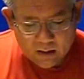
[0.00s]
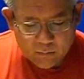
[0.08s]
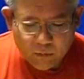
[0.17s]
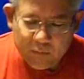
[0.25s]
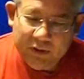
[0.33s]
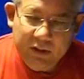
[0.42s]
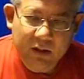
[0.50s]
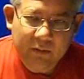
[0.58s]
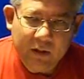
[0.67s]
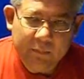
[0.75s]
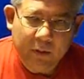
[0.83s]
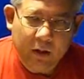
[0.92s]
And when we think
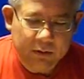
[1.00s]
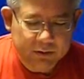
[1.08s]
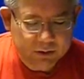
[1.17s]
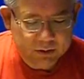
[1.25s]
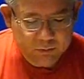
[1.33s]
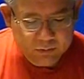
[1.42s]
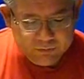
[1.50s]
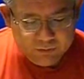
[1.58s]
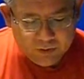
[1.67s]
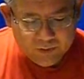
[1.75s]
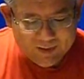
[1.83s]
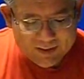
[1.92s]
about politics, we
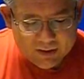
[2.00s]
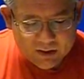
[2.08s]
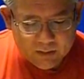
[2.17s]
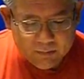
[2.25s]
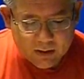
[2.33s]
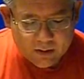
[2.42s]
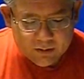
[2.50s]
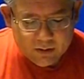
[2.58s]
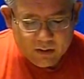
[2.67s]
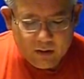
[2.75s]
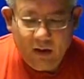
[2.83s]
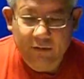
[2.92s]
frequently think about
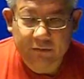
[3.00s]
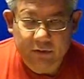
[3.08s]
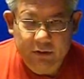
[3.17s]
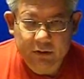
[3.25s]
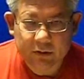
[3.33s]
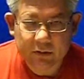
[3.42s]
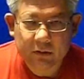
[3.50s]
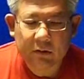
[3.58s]
conflict.